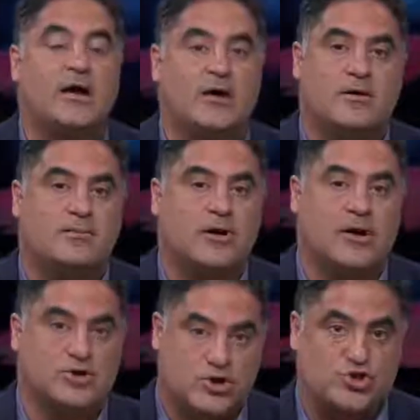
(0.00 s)
a,
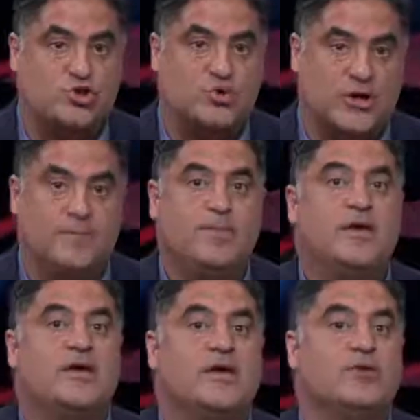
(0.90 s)
a shooting.
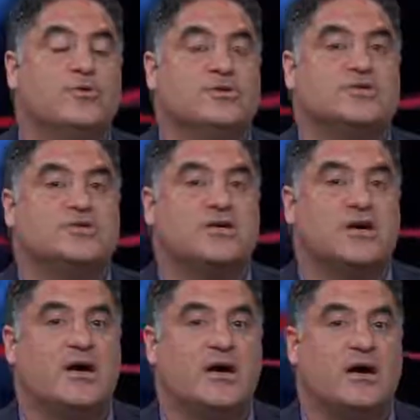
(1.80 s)
It was
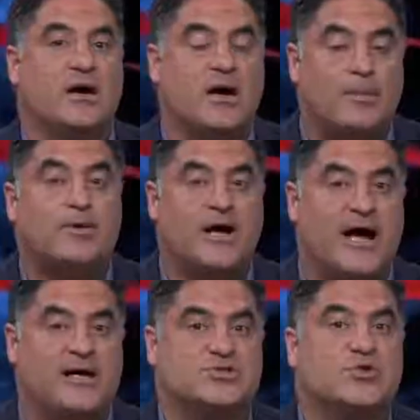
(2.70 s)
uh, a couple of
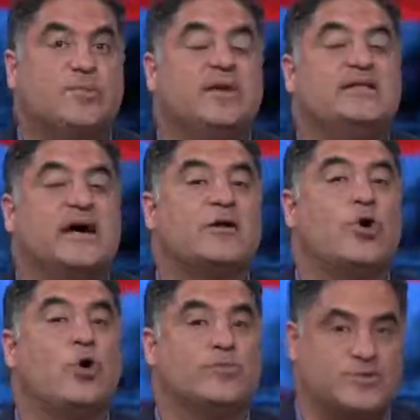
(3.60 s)
guys who beat down a
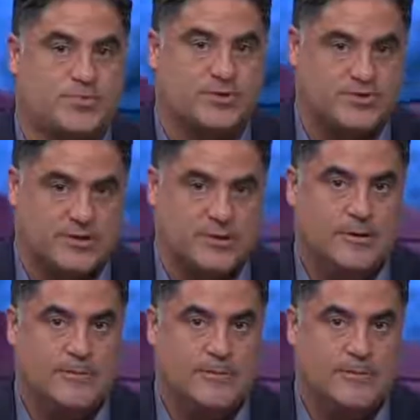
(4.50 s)
homeless person. And